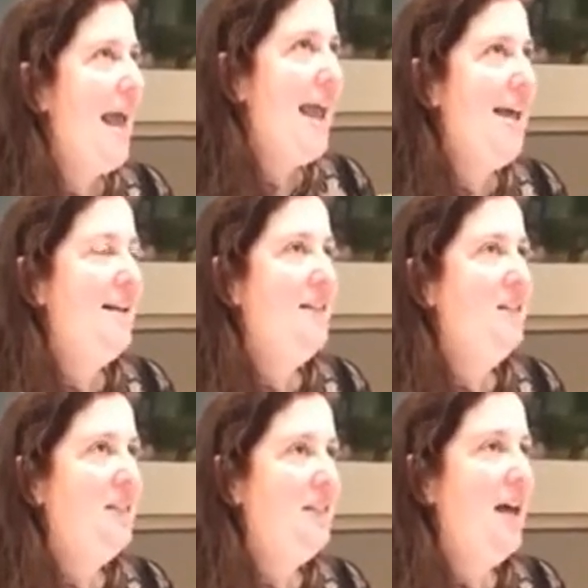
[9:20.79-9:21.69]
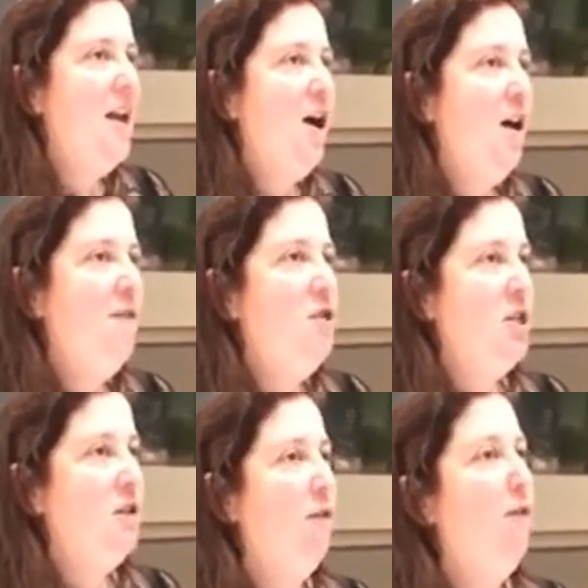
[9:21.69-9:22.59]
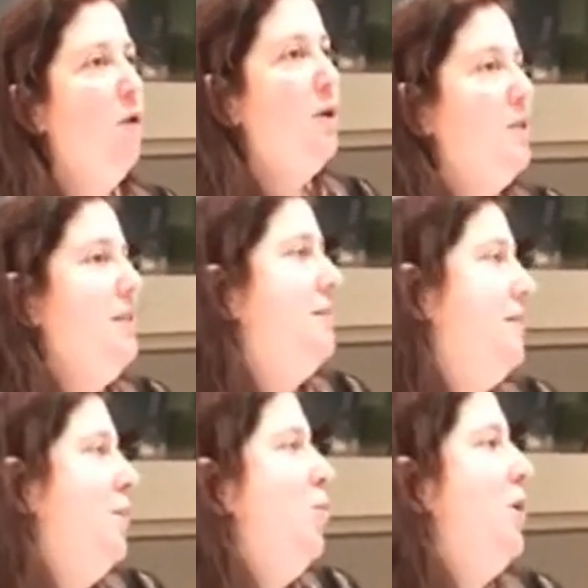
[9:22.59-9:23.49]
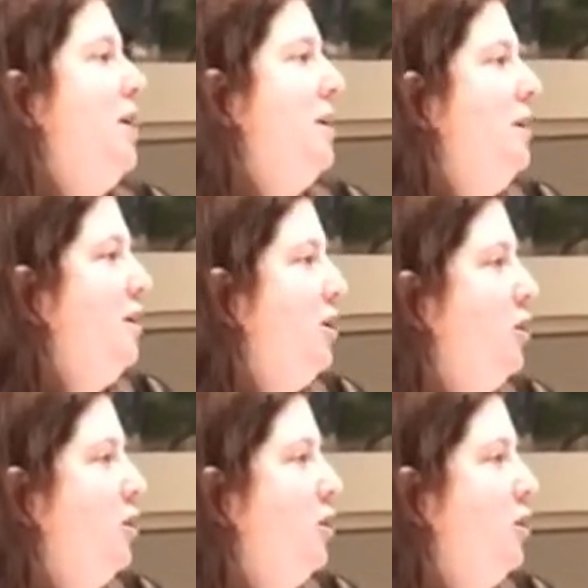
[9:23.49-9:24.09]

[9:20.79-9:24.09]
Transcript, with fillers: And instead of just forcing someone